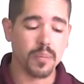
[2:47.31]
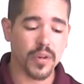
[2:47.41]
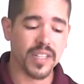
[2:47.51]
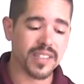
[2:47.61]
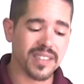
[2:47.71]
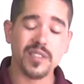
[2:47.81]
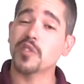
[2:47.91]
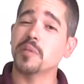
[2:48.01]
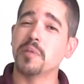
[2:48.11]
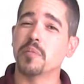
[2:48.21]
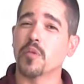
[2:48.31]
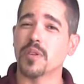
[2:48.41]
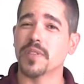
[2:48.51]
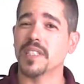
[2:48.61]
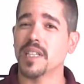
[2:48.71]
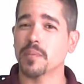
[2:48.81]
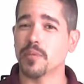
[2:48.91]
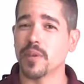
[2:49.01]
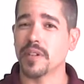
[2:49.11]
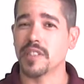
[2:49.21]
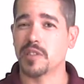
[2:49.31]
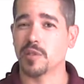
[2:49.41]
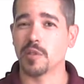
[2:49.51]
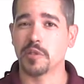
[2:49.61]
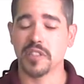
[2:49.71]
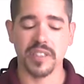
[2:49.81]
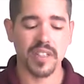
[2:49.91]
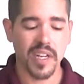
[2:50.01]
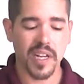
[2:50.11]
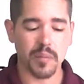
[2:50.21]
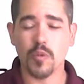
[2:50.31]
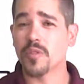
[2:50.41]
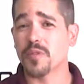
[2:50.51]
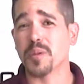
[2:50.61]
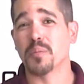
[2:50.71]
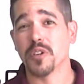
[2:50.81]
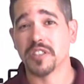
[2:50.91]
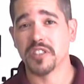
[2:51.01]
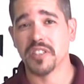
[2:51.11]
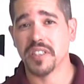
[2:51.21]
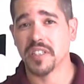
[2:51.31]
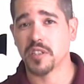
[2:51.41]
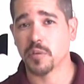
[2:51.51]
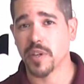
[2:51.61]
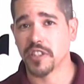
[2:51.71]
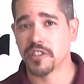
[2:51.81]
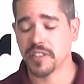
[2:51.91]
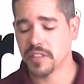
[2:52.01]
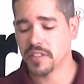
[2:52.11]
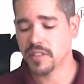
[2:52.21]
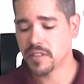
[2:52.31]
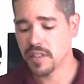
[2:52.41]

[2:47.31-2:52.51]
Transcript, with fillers: but these are going to be more of a temporary solution and more for emergency situations.